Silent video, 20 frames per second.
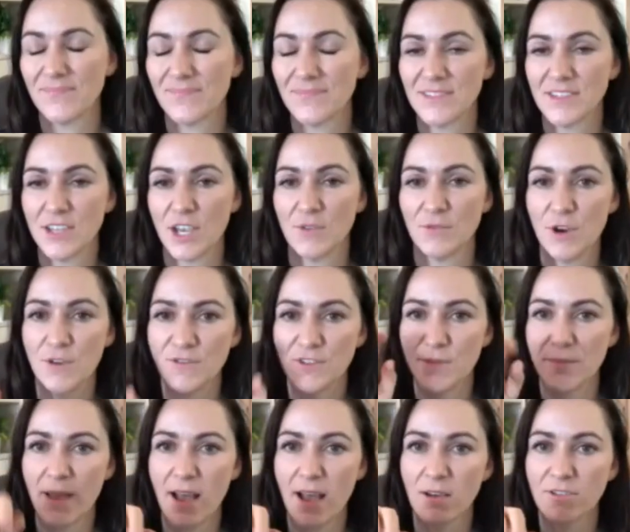So roof of the
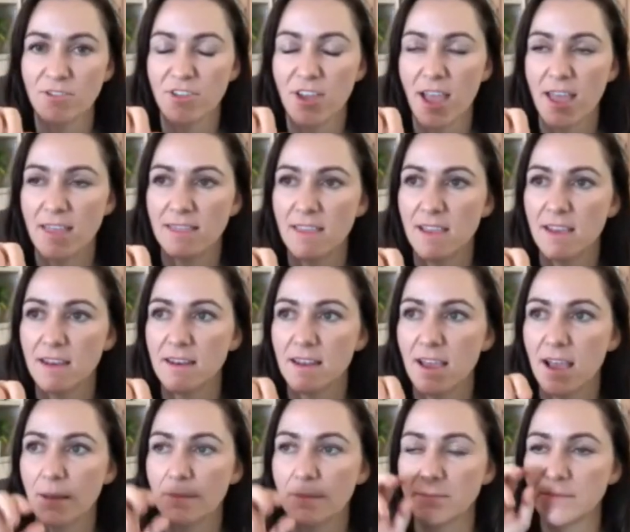mouth, and then
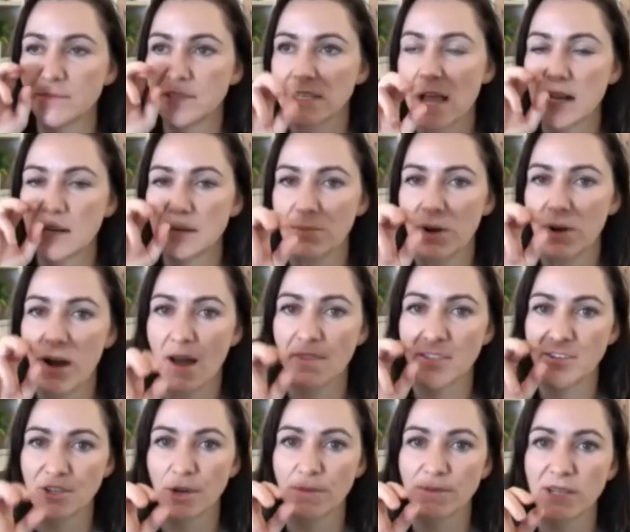tongue behind
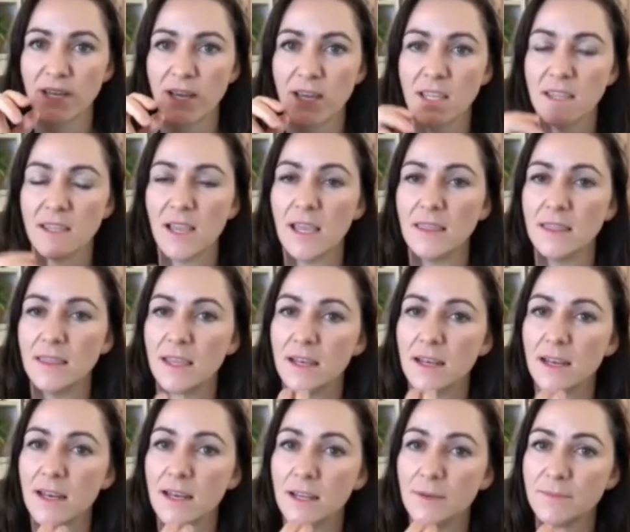the top teeth, and
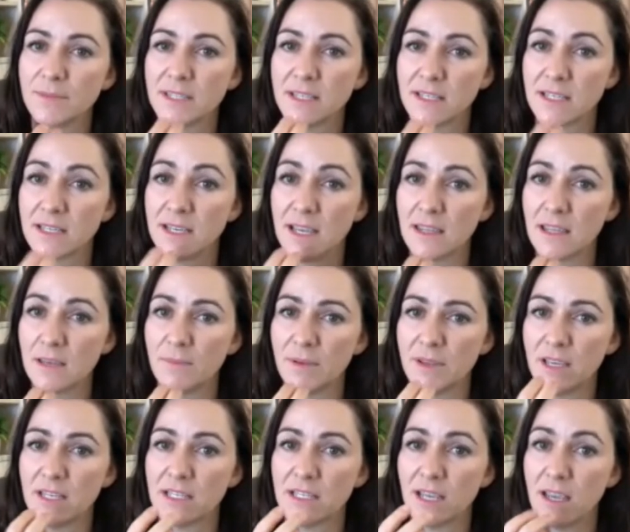then lips are together but
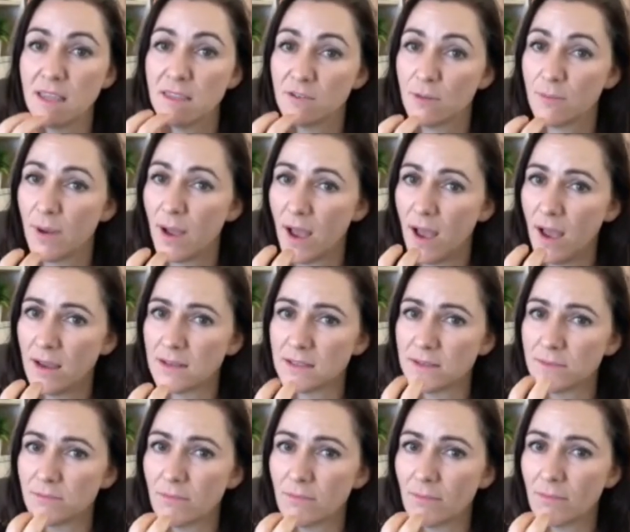your teeth are apart,
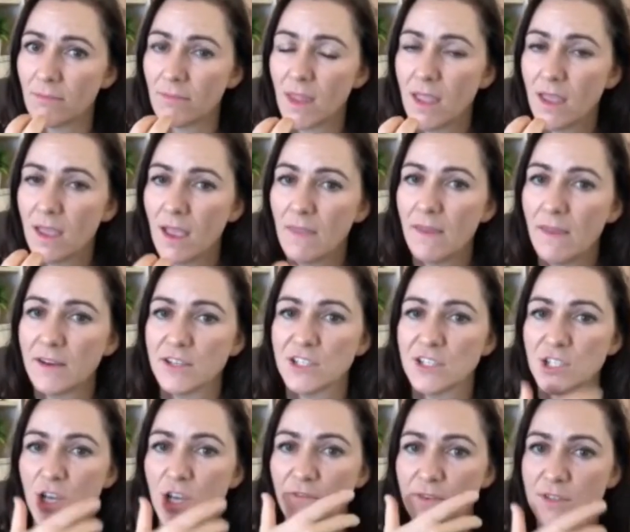and that just
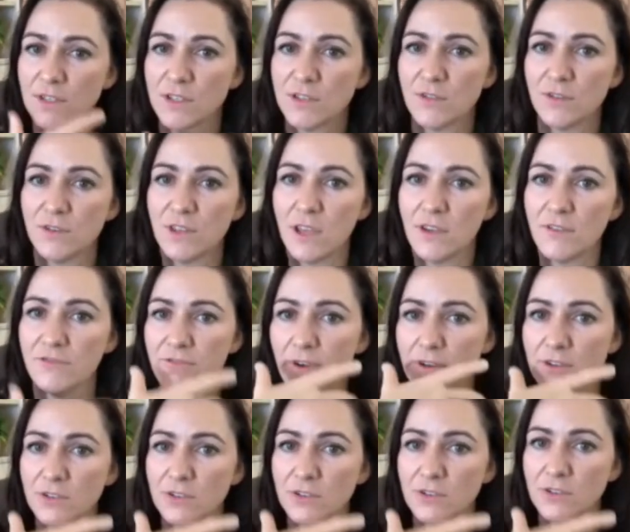softens through that
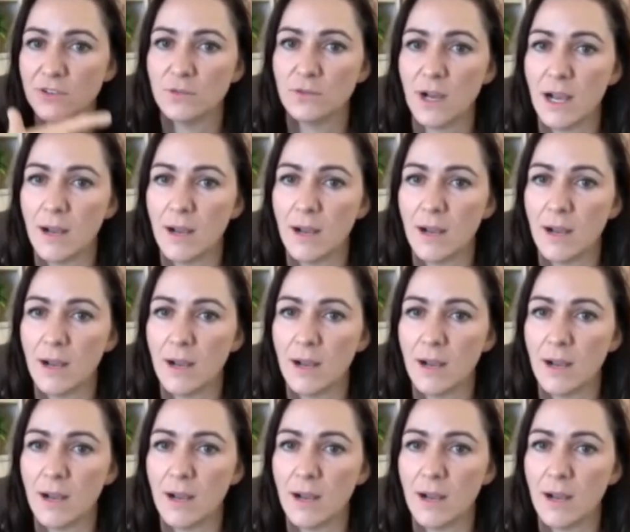frontal